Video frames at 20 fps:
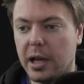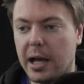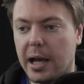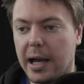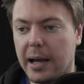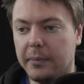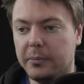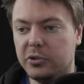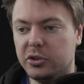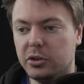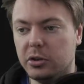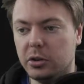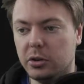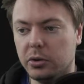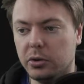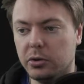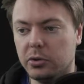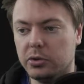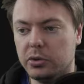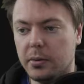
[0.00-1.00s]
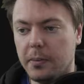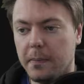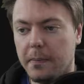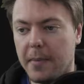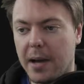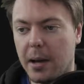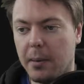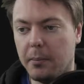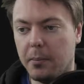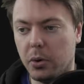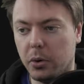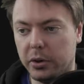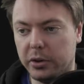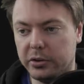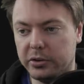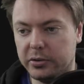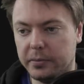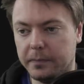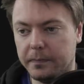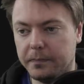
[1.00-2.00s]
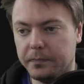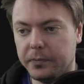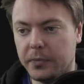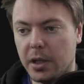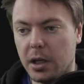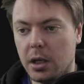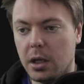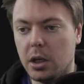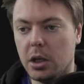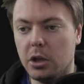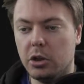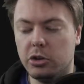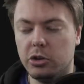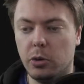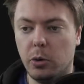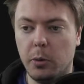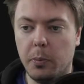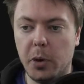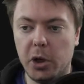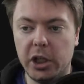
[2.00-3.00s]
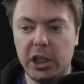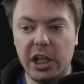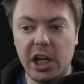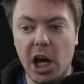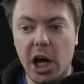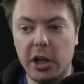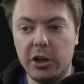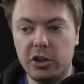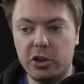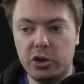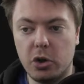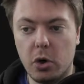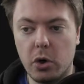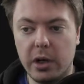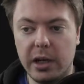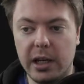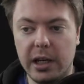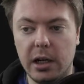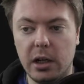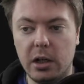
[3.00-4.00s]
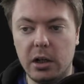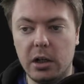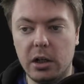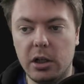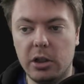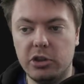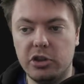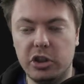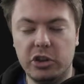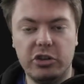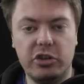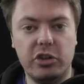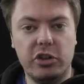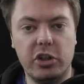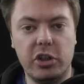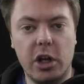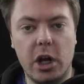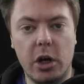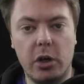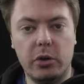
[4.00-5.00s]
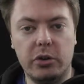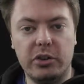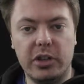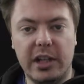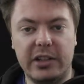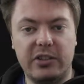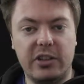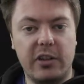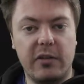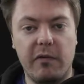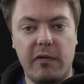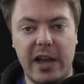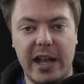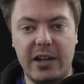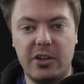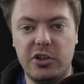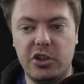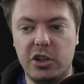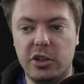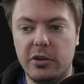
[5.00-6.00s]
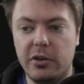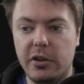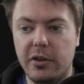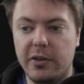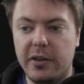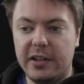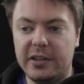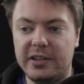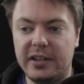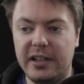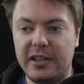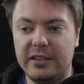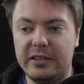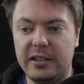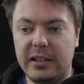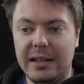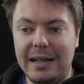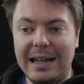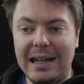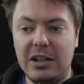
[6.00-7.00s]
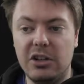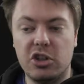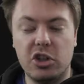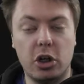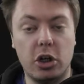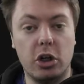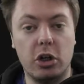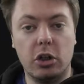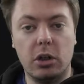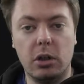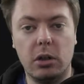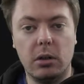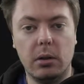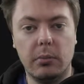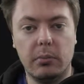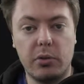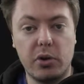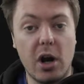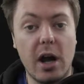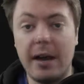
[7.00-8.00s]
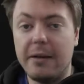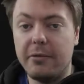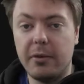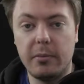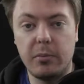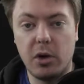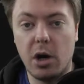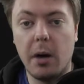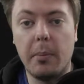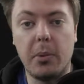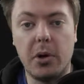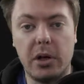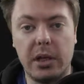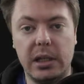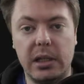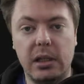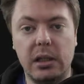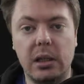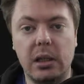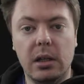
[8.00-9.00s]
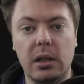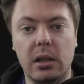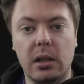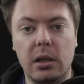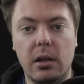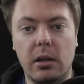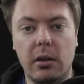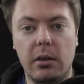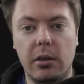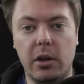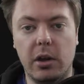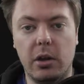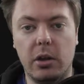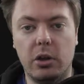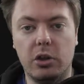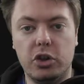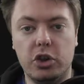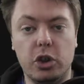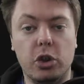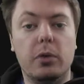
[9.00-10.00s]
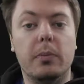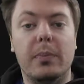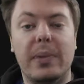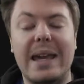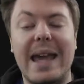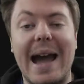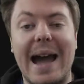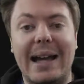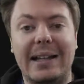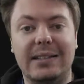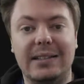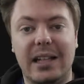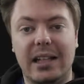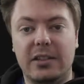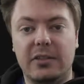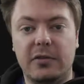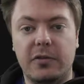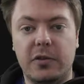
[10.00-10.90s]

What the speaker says: absolute mount point. So So we're putting an underscore here just to denote as a convention that this is an internal private property that shouldn't be accessed